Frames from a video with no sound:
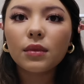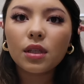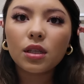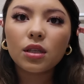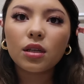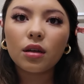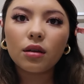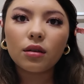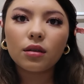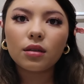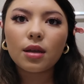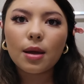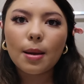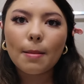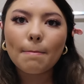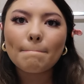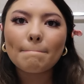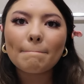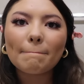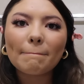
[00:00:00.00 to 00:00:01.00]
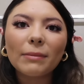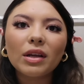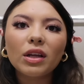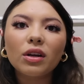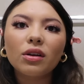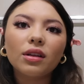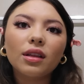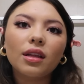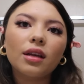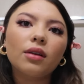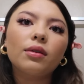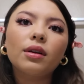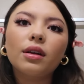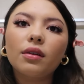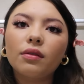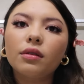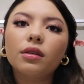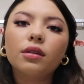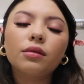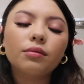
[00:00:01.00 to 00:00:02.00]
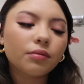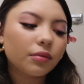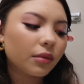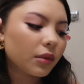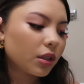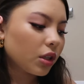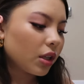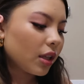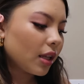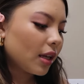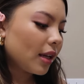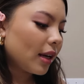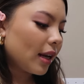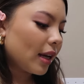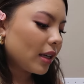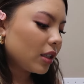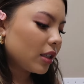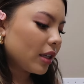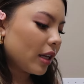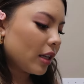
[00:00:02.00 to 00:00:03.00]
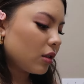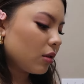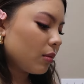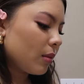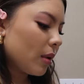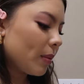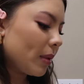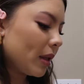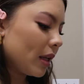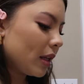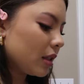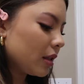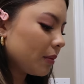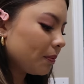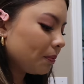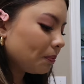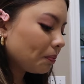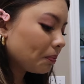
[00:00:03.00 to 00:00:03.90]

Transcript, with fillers: So like, you know, like whatever. So then I just canceled my plans.